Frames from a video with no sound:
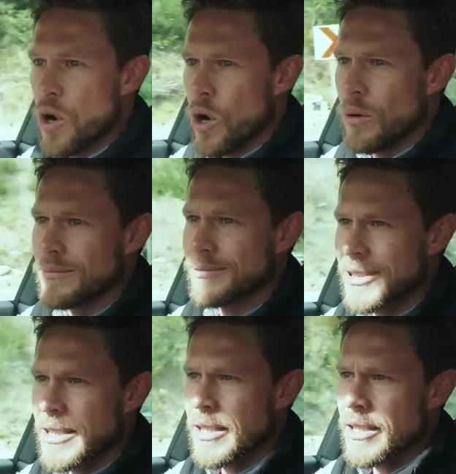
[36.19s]
car
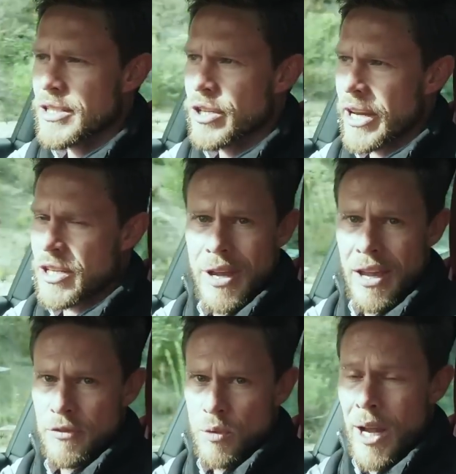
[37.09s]
is going to
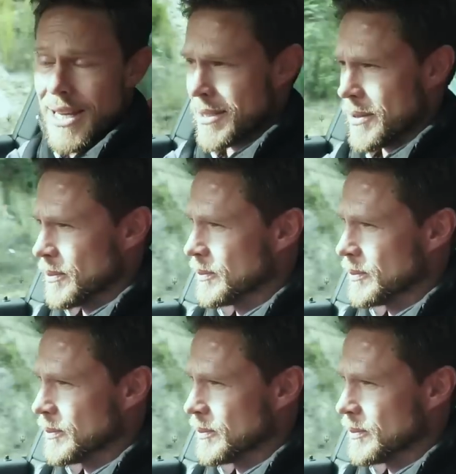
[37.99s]
have to wait.